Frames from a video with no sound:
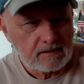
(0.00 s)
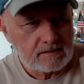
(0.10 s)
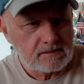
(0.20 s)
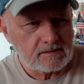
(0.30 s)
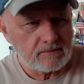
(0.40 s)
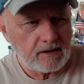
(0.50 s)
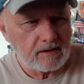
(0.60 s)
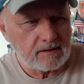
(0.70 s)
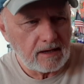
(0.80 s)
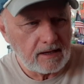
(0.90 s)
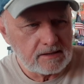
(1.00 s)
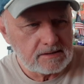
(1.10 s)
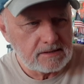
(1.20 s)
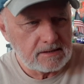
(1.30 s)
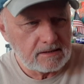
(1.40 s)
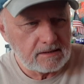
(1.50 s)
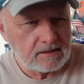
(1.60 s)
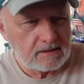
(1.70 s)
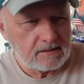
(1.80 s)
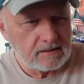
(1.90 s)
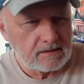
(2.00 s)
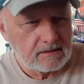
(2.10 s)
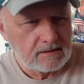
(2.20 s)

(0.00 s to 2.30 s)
This is around 19...